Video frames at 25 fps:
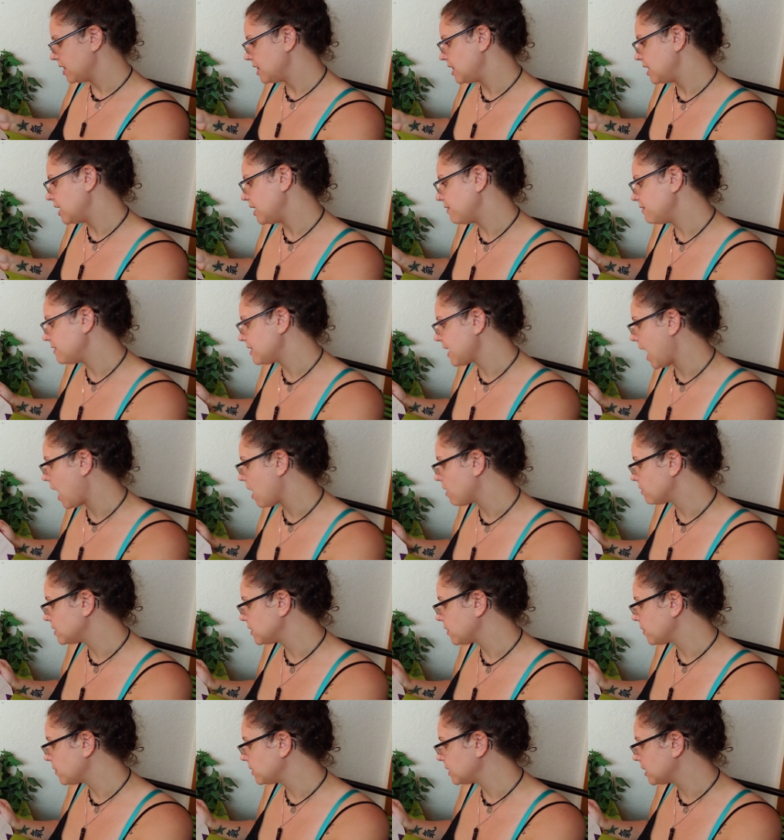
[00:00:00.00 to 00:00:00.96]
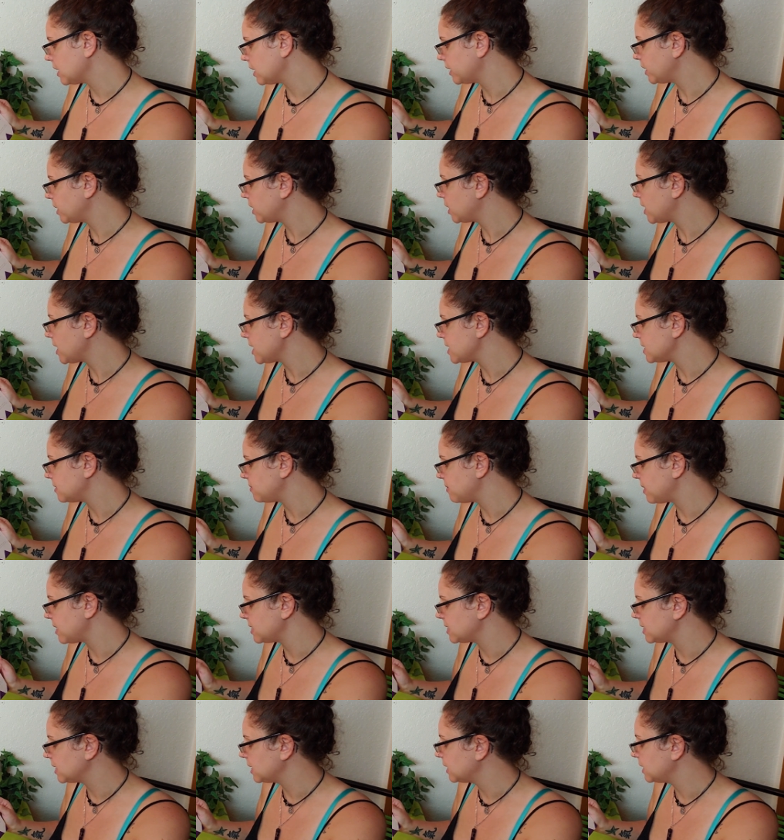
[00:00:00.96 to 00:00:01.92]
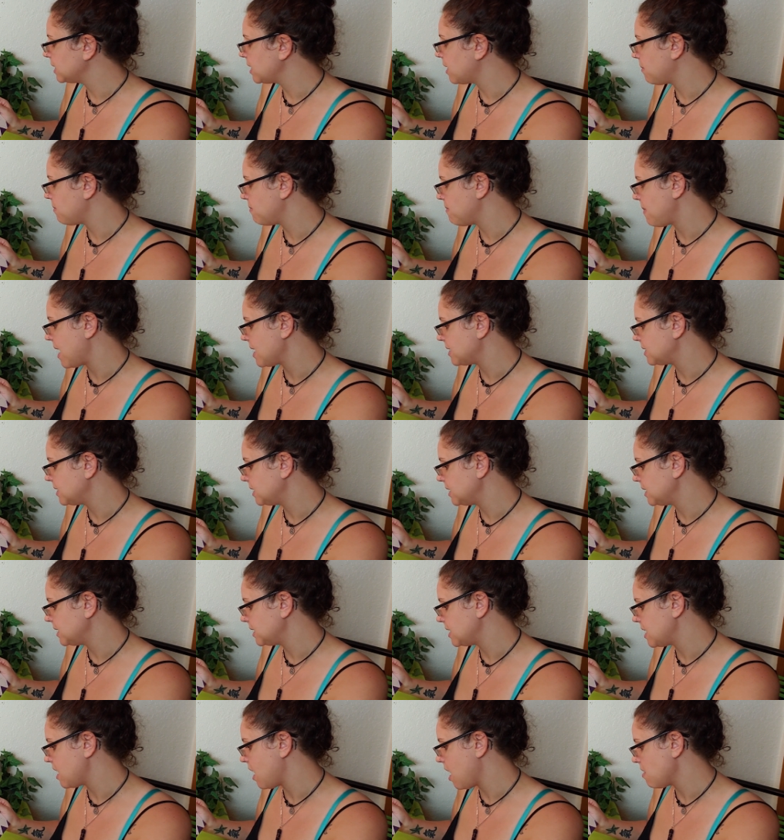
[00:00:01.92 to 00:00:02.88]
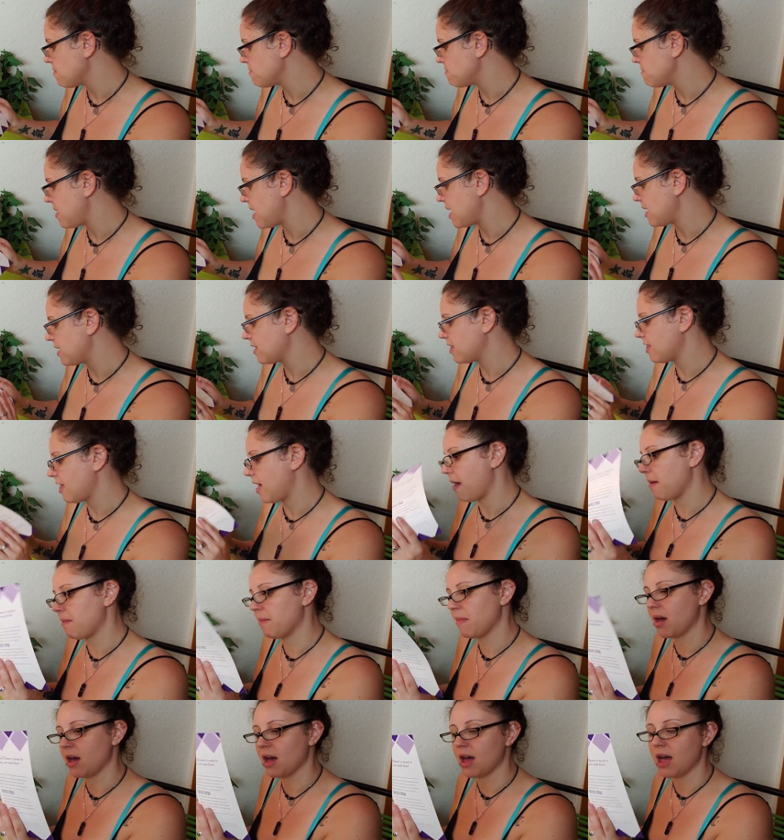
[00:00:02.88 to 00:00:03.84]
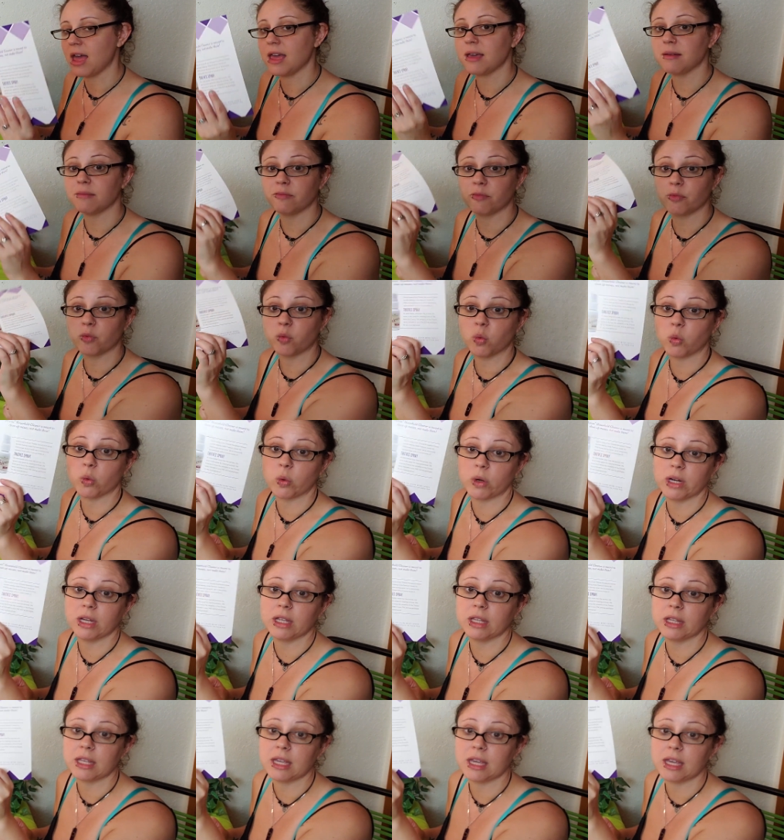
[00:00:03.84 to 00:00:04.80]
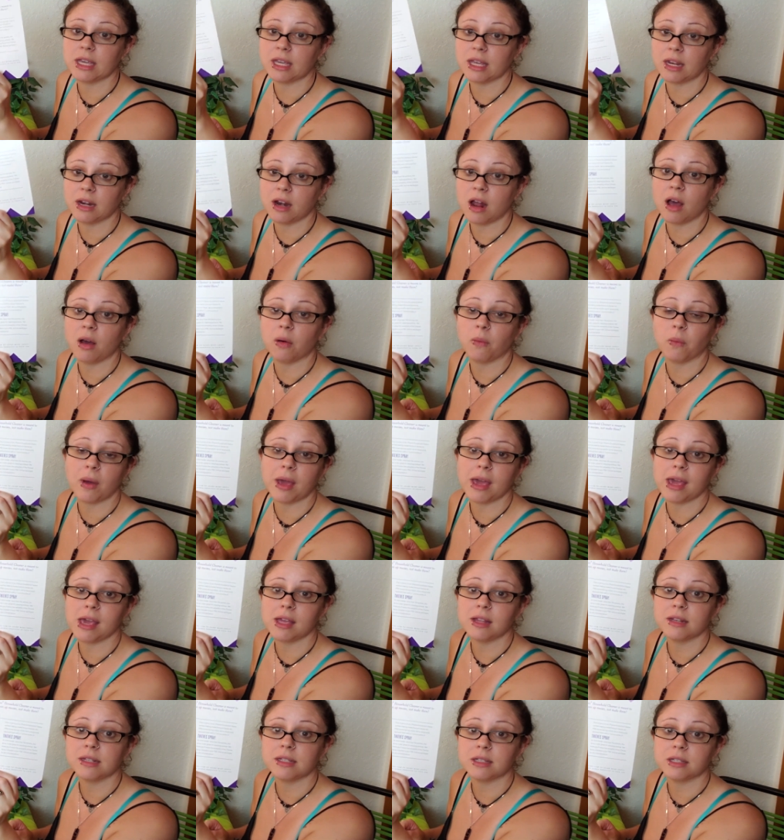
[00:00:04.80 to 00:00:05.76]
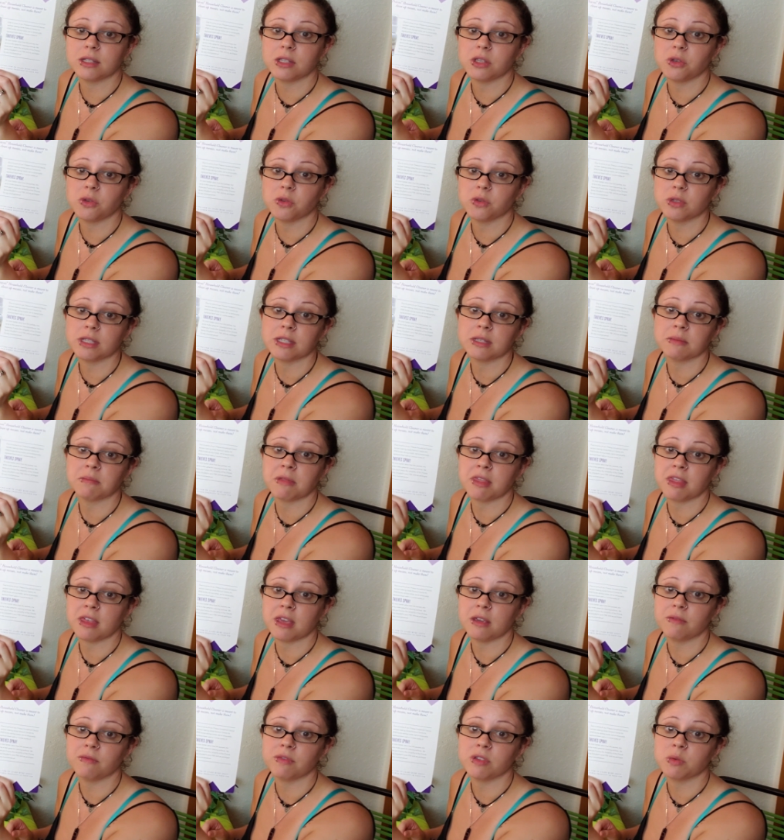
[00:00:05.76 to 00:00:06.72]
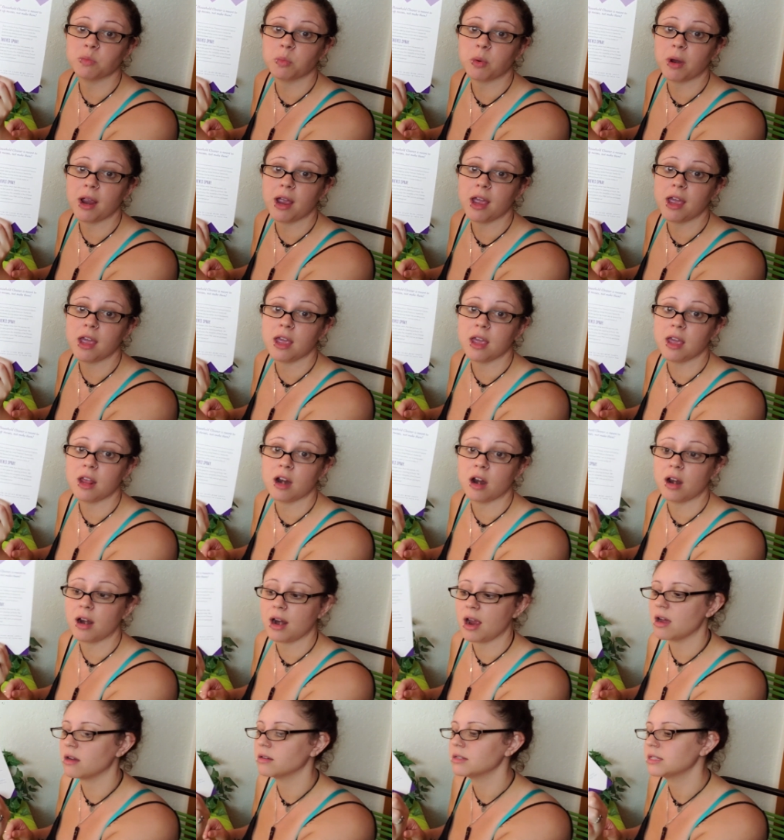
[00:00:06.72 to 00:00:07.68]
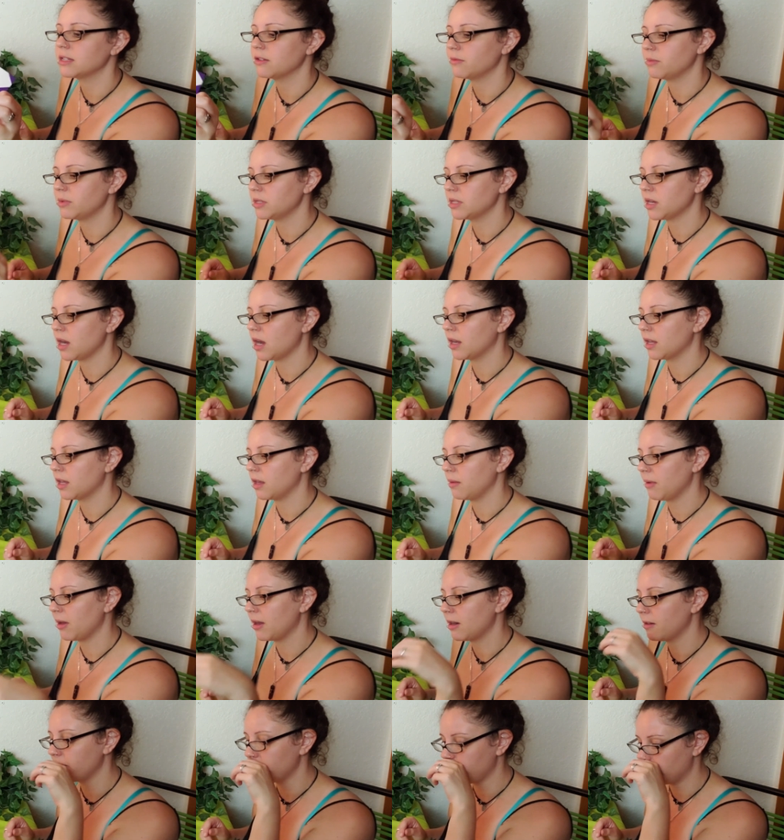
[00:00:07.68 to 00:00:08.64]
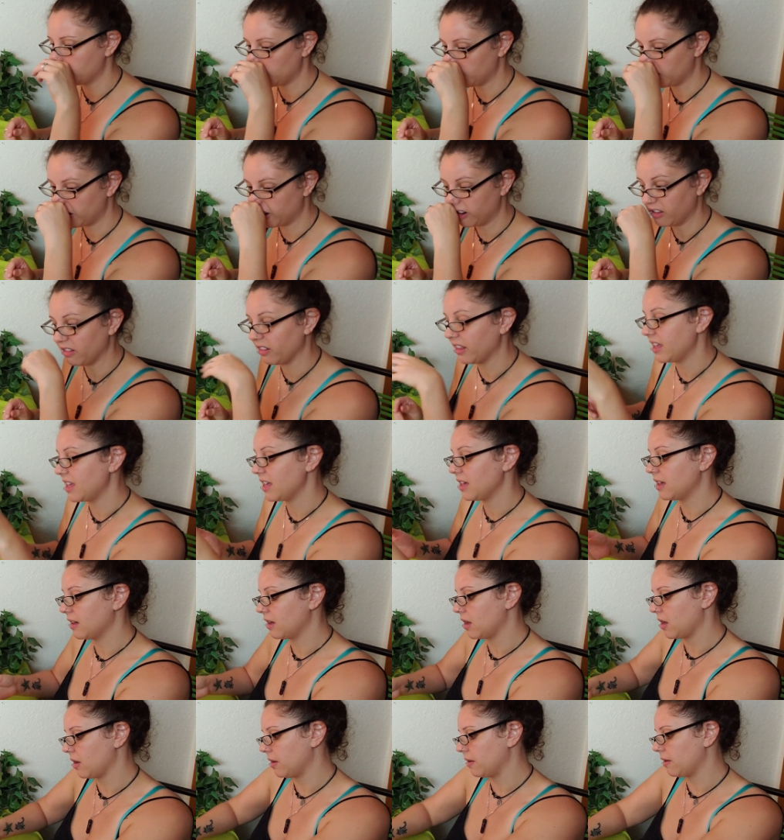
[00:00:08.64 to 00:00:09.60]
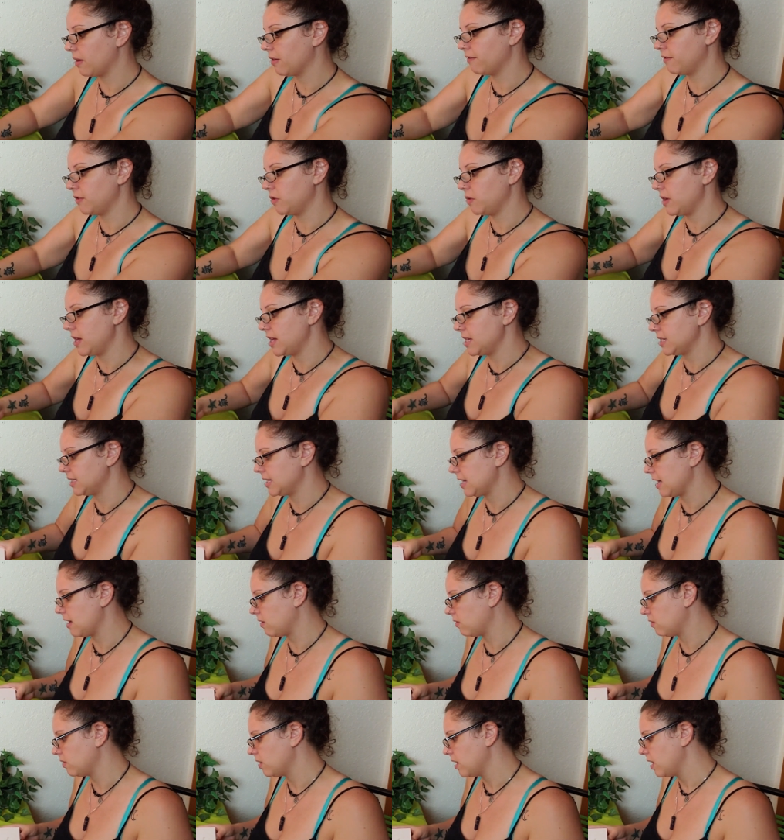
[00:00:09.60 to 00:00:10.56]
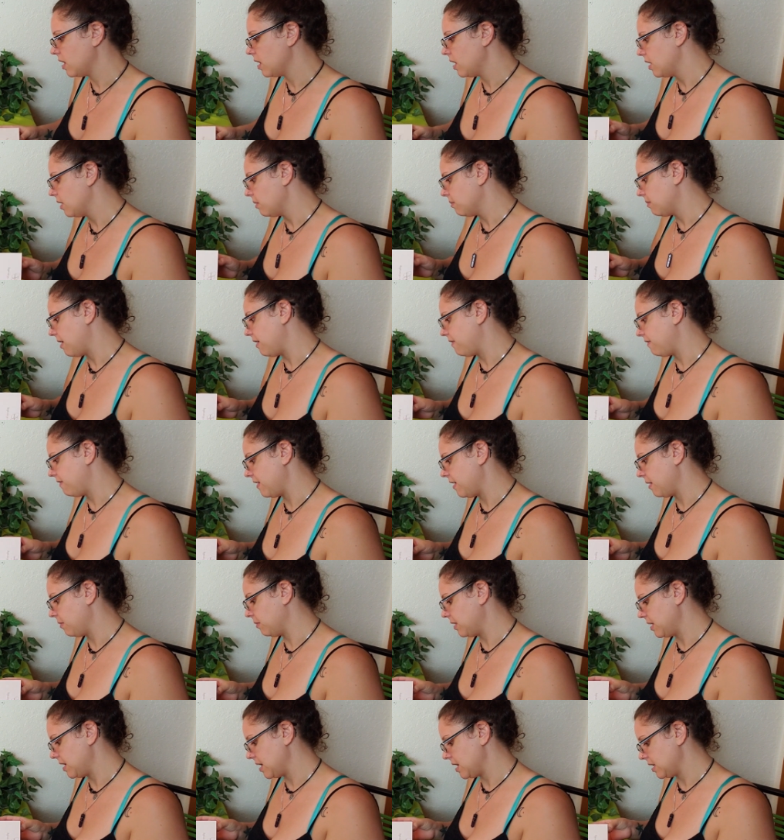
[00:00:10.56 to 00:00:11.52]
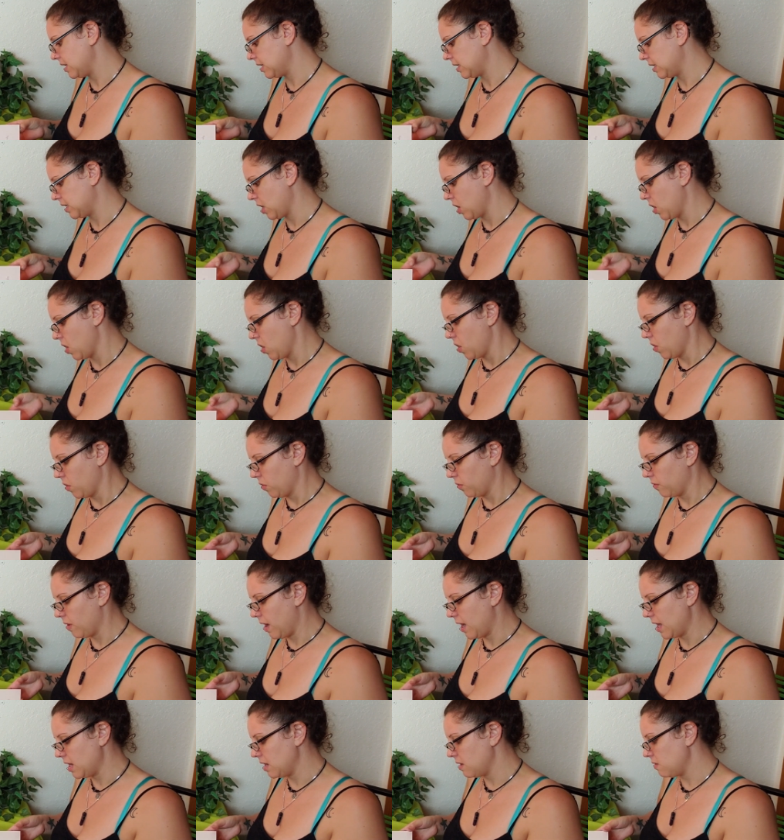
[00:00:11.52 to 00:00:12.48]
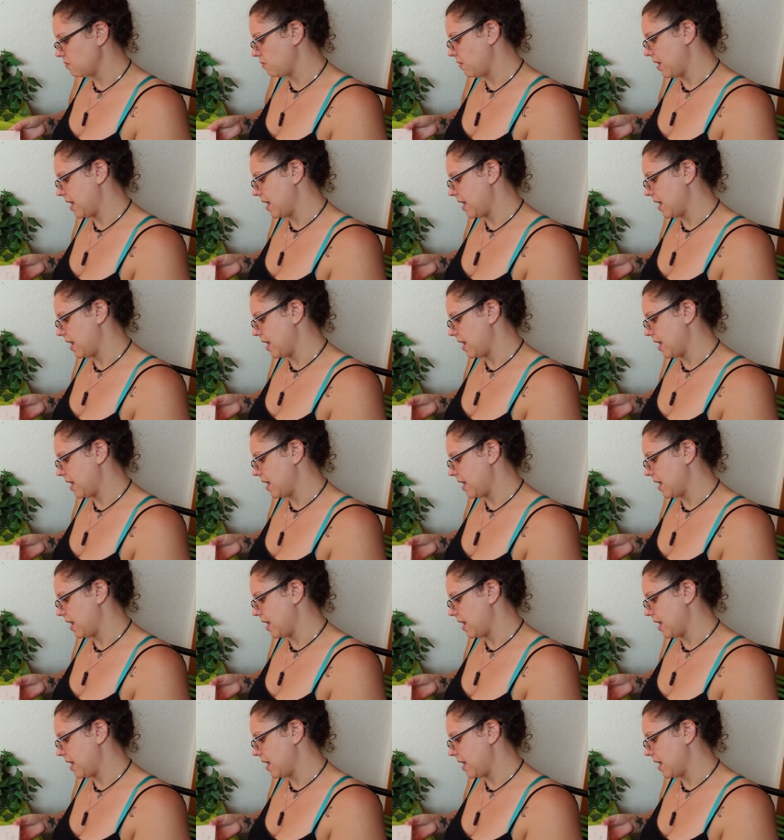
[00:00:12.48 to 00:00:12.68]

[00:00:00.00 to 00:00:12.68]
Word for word: Thieves Household Cleaner is meant to clean up messes, not make them. I really cannot wait to use some Thieves spray in our house. I've been talking about it for like a few days now. My family is ready and